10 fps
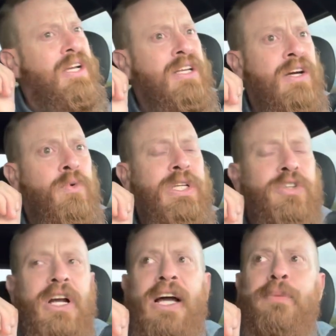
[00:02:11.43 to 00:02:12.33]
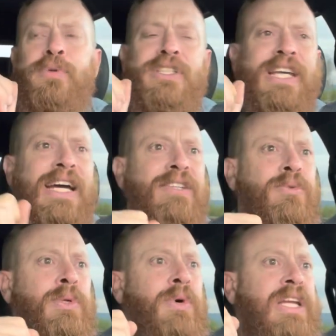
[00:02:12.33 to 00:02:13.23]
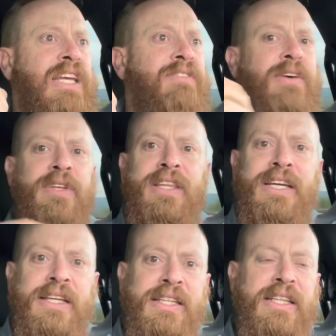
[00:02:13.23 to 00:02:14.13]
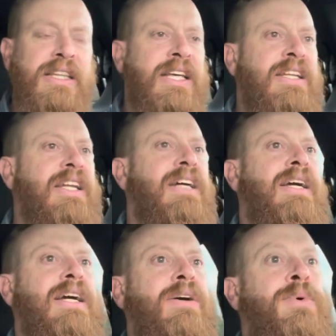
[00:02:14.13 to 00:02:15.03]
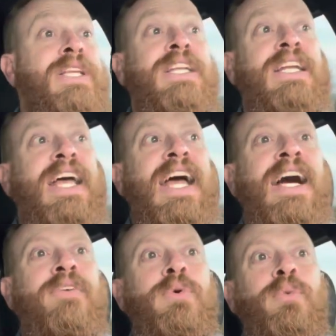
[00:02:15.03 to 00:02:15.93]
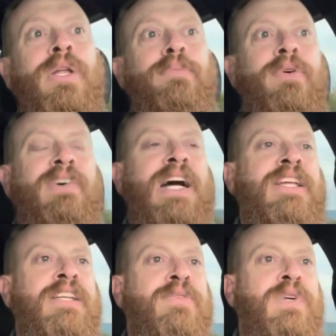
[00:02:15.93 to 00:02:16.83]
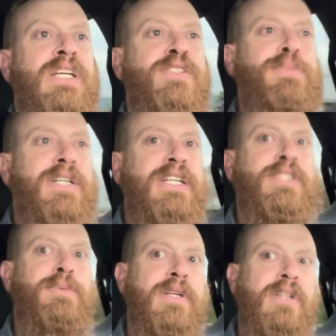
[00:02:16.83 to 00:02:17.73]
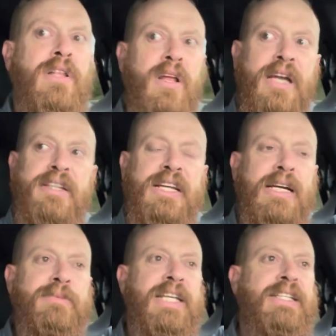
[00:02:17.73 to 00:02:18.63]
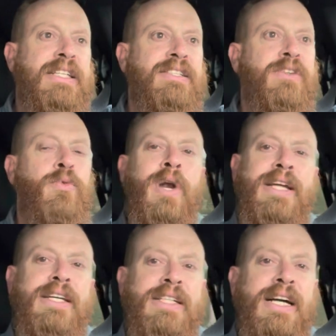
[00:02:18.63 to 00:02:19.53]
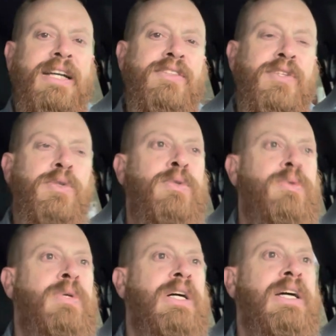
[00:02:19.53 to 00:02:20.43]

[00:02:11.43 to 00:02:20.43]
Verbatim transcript: you know, we try and protect, we want to give everything that we didn't have, we want to provide a different experience, but a lot of times that doesn't recognize who